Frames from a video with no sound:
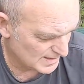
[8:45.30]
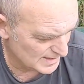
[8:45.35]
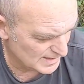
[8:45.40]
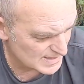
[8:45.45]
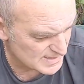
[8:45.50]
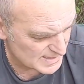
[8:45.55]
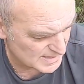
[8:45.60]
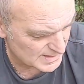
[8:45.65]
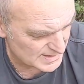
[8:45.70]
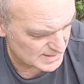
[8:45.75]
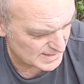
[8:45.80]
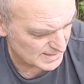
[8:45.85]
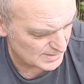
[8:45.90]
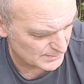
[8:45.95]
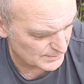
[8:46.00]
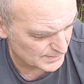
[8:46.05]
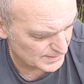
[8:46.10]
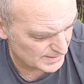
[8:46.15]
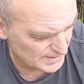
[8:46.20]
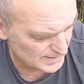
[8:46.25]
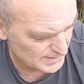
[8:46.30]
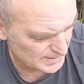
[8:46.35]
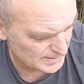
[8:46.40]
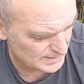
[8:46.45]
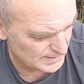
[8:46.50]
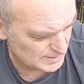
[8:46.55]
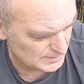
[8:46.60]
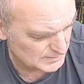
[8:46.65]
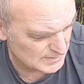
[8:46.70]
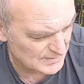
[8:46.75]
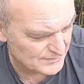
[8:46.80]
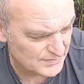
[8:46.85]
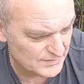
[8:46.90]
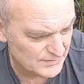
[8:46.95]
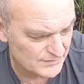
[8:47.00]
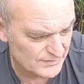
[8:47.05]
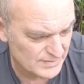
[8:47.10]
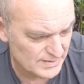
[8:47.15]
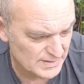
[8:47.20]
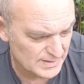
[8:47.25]
Easier to hit with the
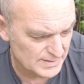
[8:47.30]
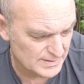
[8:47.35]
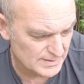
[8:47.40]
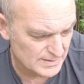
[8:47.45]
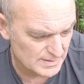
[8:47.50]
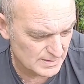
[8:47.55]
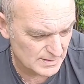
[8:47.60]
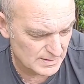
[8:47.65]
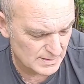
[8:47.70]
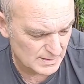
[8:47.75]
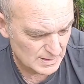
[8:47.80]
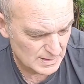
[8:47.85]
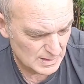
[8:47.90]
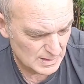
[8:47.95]
method feeder.